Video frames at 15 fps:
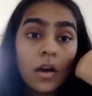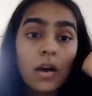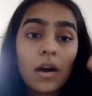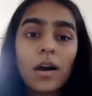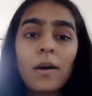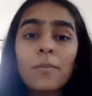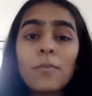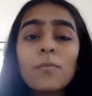
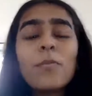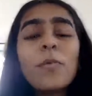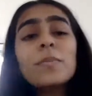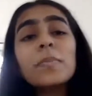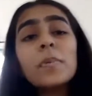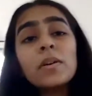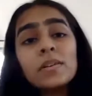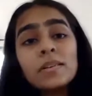What
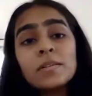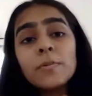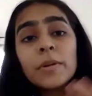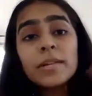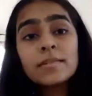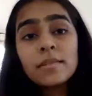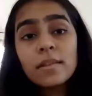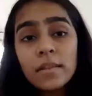burdens
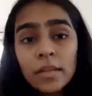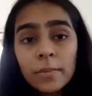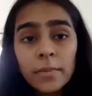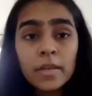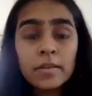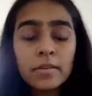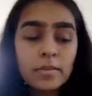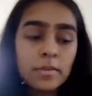basically
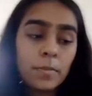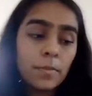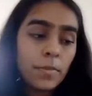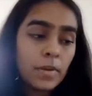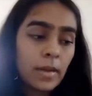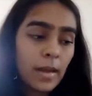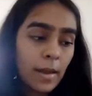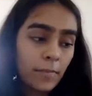mean in
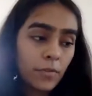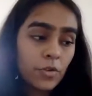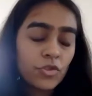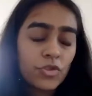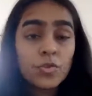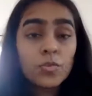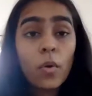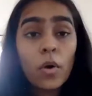simple language
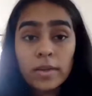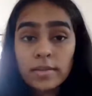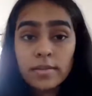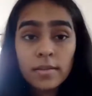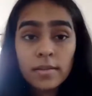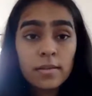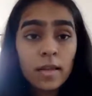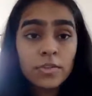is what is
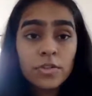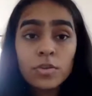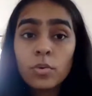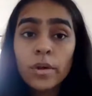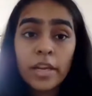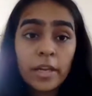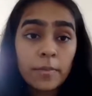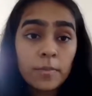it that
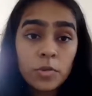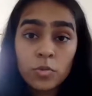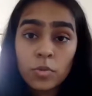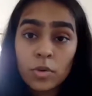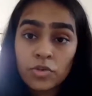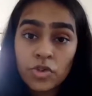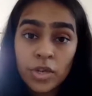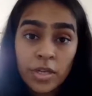you aim to
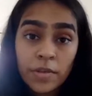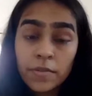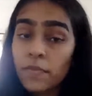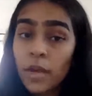achieve